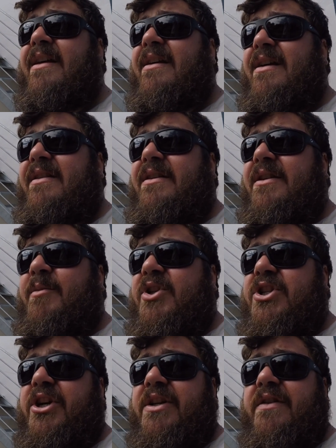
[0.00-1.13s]
I think the
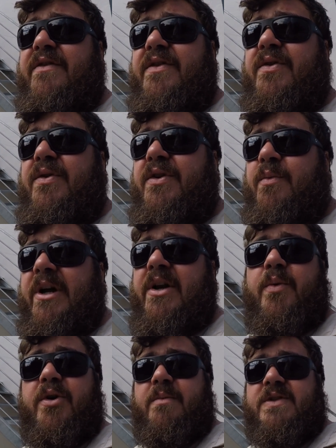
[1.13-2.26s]
majority of your
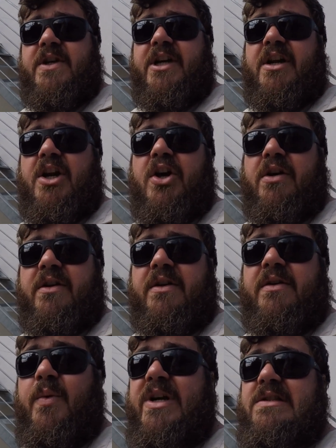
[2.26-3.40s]
wonderworms you get along
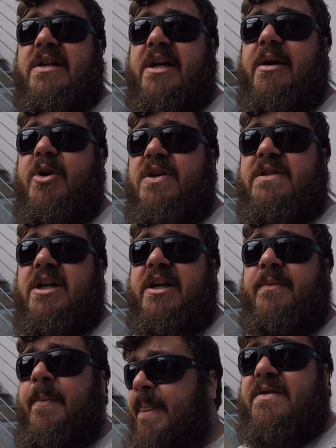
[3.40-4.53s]
the Western Cape coastline.
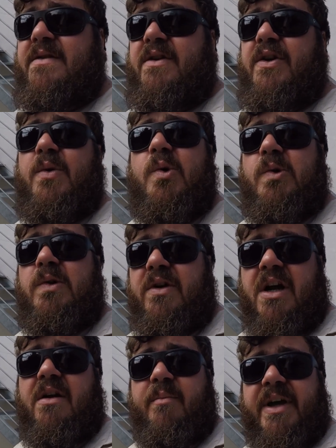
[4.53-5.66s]
It's a good
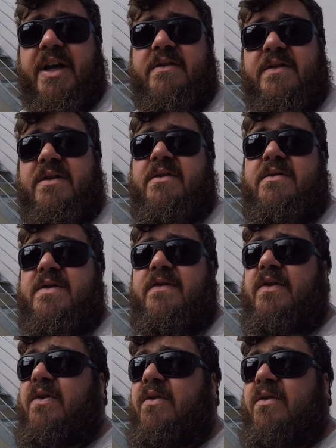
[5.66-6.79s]
all-around bait to use
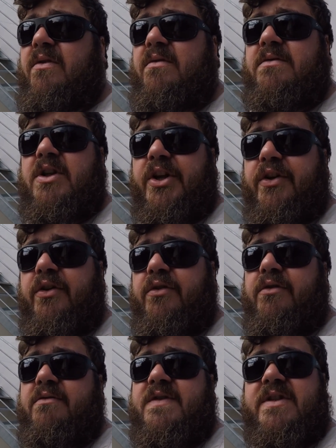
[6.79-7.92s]
for
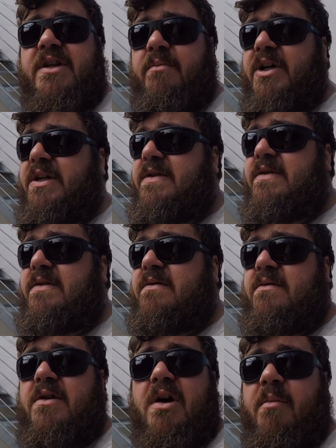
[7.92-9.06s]
galjoen, steenbras,
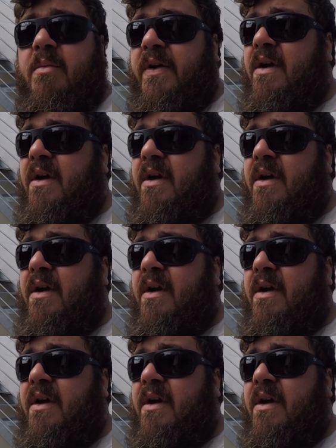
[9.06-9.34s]
gob,